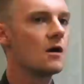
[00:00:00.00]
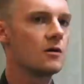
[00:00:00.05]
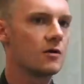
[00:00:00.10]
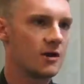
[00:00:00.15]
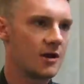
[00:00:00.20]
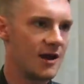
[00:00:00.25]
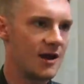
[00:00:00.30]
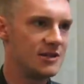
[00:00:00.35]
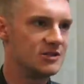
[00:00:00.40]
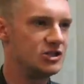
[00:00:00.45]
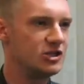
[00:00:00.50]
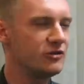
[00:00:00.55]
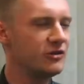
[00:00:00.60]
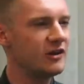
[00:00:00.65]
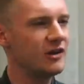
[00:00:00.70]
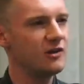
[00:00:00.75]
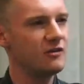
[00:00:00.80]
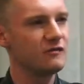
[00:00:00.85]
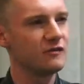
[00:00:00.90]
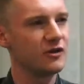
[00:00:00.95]
Okay. Do you
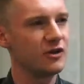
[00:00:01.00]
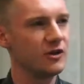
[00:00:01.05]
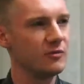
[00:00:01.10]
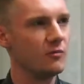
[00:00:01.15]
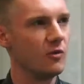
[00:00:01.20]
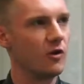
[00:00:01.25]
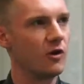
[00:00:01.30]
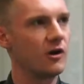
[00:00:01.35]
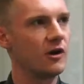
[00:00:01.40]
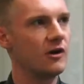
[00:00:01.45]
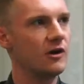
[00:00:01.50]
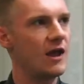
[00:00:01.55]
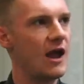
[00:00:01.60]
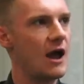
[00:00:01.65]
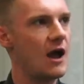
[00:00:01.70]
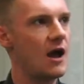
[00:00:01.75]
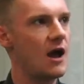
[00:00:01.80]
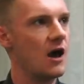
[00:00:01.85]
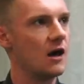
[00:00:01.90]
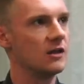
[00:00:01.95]
think you've learned more
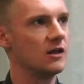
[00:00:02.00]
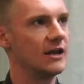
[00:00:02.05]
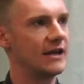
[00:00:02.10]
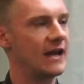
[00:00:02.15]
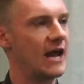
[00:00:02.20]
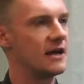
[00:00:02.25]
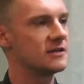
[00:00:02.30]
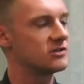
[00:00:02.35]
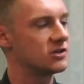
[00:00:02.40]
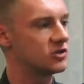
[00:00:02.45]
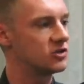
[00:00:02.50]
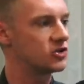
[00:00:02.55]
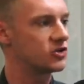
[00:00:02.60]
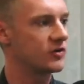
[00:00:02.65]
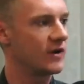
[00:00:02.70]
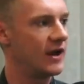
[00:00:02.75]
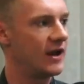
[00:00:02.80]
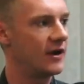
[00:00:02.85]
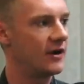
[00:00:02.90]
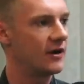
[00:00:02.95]
like as a
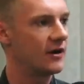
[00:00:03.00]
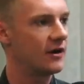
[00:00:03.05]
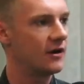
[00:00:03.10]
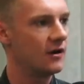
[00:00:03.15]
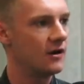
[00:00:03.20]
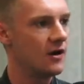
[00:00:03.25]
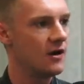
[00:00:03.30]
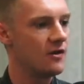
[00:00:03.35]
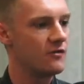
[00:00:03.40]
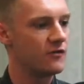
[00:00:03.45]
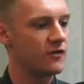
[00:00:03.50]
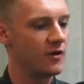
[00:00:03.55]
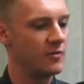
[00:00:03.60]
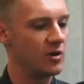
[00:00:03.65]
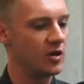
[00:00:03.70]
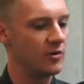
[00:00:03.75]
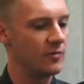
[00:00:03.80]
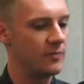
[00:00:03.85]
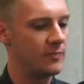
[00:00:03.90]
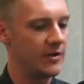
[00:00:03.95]
trader from
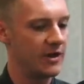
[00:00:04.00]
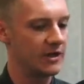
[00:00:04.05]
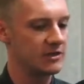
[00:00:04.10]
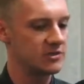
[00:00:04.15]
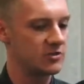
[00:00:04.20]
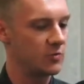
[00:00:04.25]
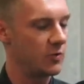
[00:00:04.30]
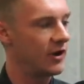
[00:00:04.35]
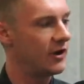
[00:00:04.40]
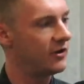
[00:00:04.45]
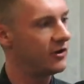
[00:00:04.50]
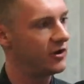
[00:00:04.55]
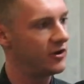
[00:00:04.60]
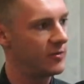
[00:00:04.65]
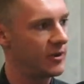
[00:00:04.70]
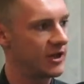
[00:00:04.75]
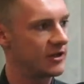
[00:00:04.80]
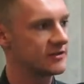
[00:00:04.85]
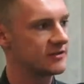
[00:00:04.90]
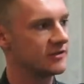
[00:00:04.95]
your biggest win or your
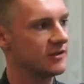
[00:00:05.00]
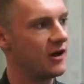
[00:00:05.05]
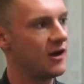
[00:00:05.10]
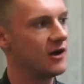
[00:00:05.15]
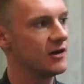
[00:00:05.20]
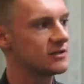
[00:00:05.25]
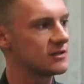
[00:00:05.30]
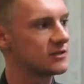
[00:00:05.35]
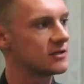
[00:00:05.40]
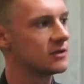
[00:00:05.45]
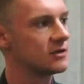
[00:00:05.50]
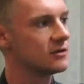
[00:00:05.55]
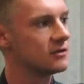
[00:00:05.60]
biggest loss?